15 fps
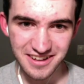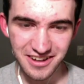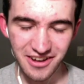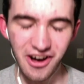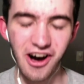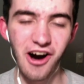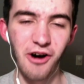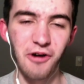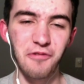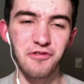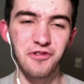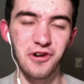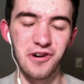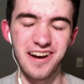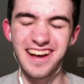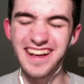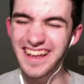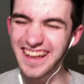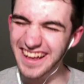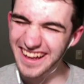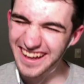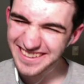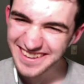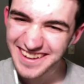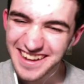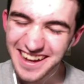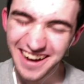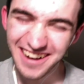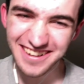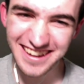Oh, of course.
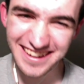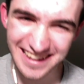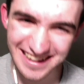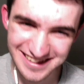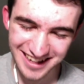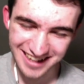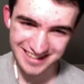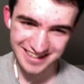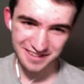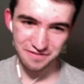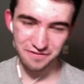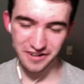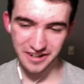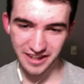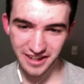Okay, that's actually funny.